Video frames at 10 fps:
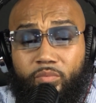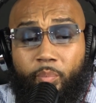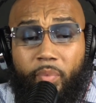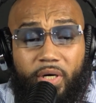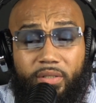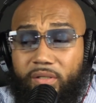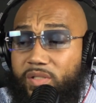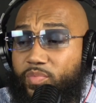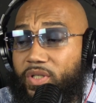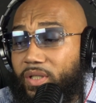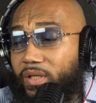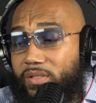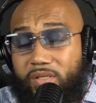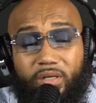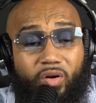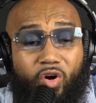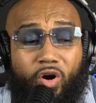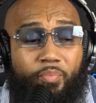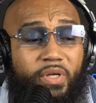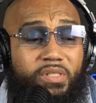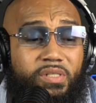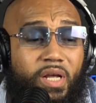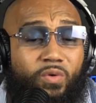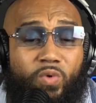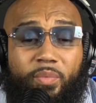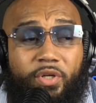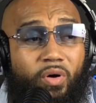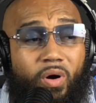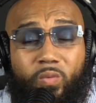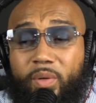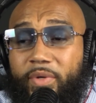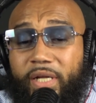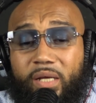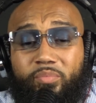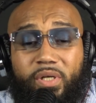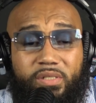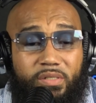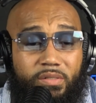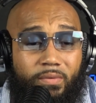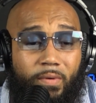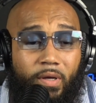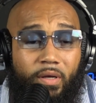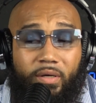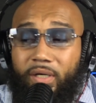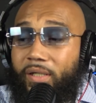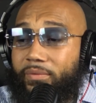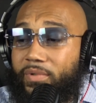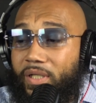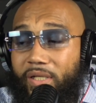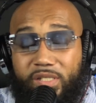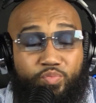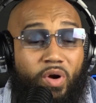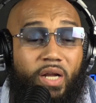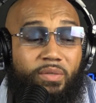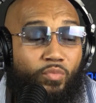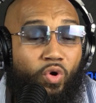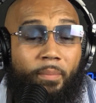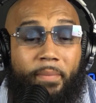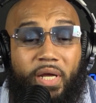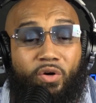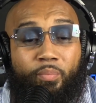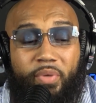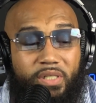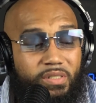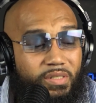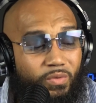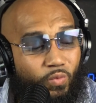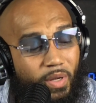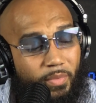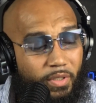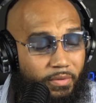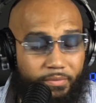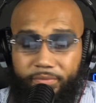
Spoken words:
But it's because, nigga, all bitches ain't women. All women ain't bitches. Nigga, it's probably more male bitches than women.